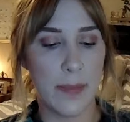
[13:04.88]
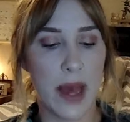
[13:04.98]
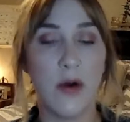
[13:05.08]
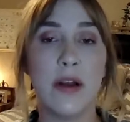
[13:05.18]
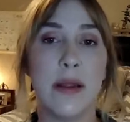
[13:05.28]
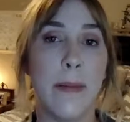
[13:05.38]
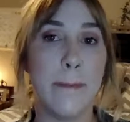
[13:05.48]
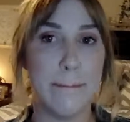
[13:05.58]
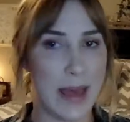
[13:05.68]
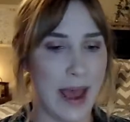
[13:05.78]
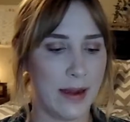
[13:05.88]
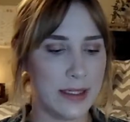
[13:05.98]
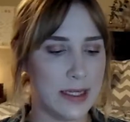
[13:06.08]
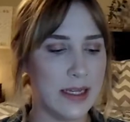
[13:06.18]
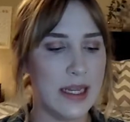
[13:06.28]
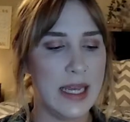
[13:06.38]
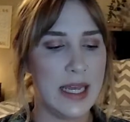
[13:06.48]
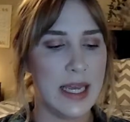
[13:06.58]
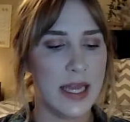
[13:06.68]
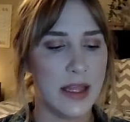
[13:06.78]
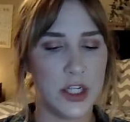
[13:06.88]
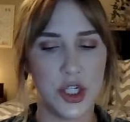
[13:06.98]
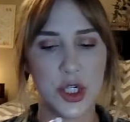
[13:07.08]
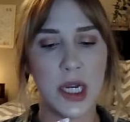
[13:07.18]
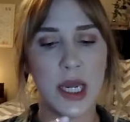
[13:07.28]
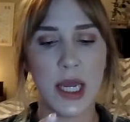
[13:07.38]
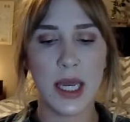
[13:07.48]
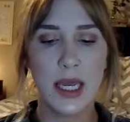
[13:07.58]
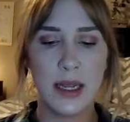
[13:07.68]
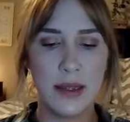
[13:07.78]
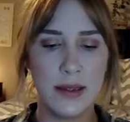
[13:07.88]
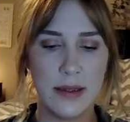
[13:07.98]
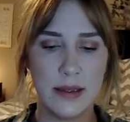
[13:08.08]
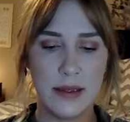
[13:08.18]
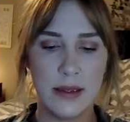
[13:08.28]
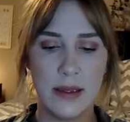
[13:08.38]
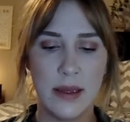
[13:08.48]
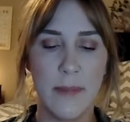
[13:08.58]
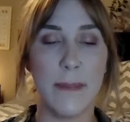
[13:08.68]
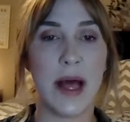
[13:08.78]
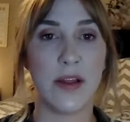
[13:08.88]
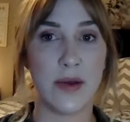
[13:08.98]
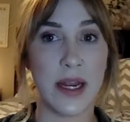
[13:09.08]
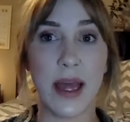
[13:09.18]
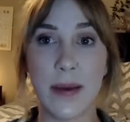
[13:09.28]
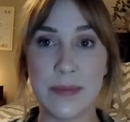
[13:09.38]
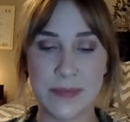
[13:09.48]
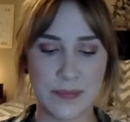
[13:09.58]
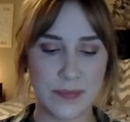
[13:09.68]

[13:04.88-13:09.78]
Pout Matte in the shade Ballerina.